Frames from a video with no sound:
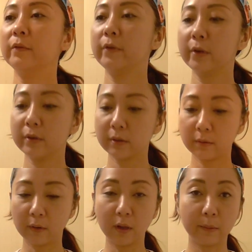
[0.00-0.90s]
First
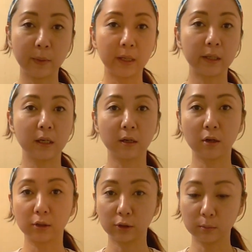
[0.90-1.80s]
of all, I'm getting a
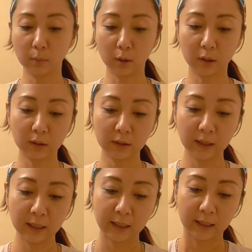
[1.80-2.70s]
cotton ball
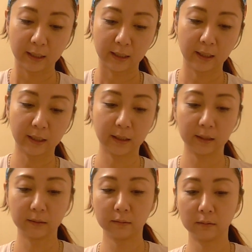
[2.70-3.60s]

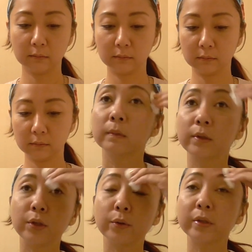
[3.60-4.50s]
and
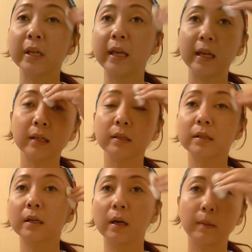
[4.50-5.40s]
using
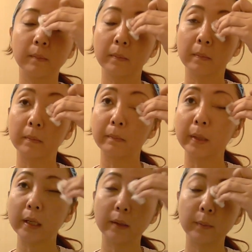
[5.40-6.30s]
some
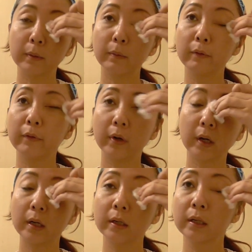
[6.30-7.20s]
makeup
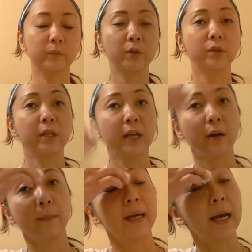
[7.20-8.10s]
remover to take
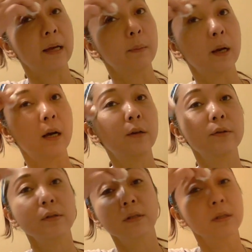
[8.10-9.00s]
out my
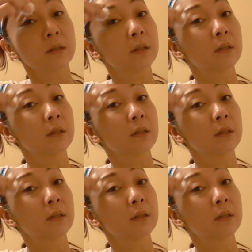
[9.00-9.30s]
eyebrows.